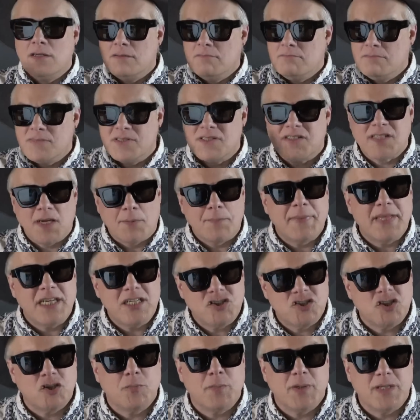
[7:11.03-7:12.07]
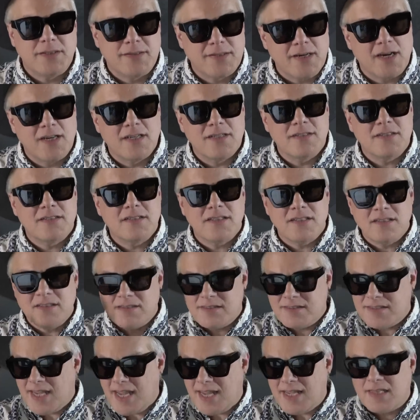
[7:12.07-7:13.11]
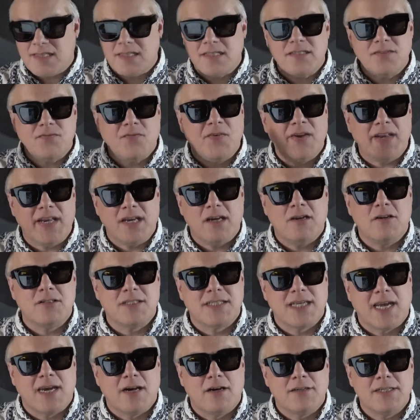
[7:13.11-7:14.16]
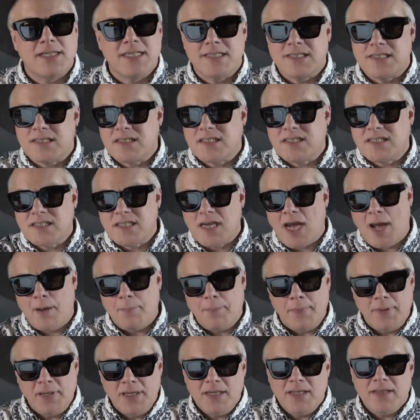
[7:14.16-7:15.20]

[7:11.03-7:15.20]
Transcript: something should be done to take this video down and to stop